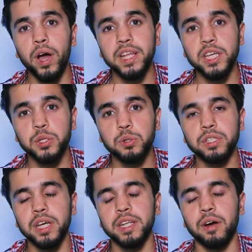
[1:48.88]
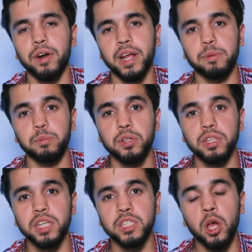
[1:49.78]
One issue that our
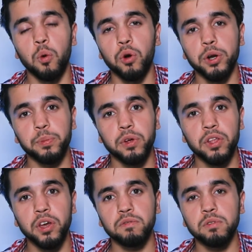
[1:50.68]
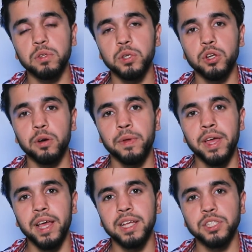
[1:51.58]
computers work poorly on Photoshop
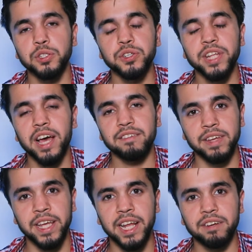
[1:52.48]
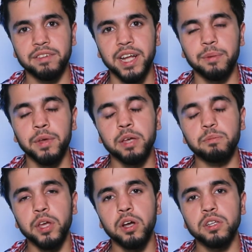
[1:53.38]
is don't have enough RAM.
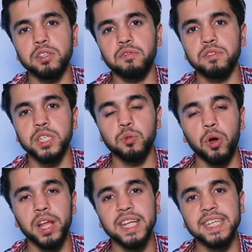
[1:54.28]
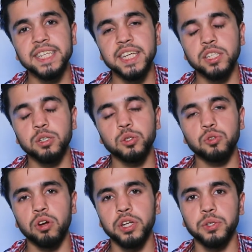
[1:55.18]
Because of this, while editing, don't
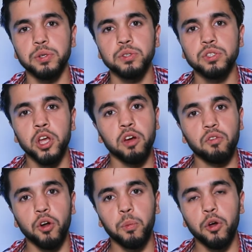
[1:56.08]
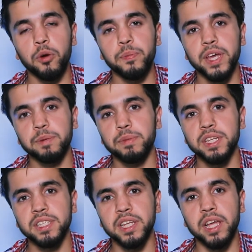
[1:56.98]
try to use from copy and
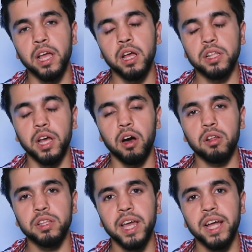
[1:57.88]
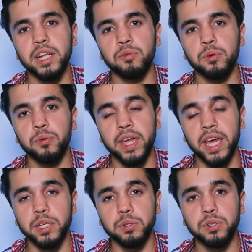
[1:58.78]
pasting. The only other way we can
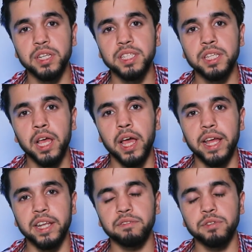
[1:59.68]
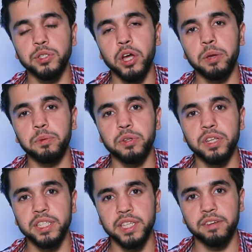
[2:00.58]
do this, and every time you
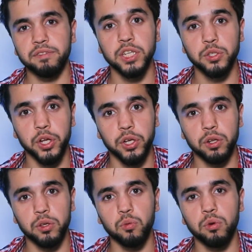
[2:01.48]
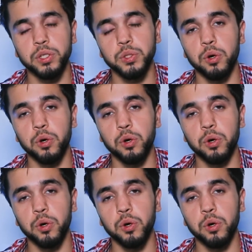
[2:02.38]
need, every time you want to